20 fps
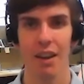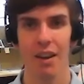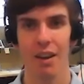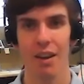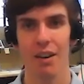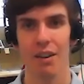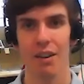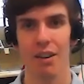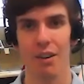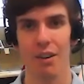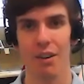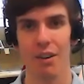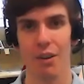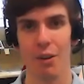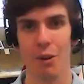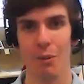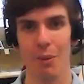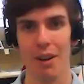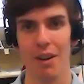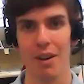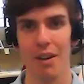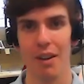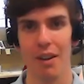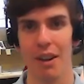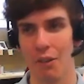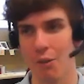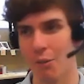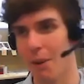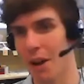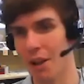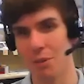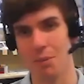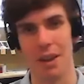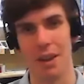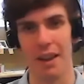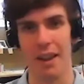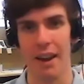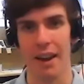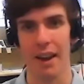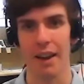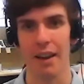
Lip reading: on Lumion. It reminds me of that.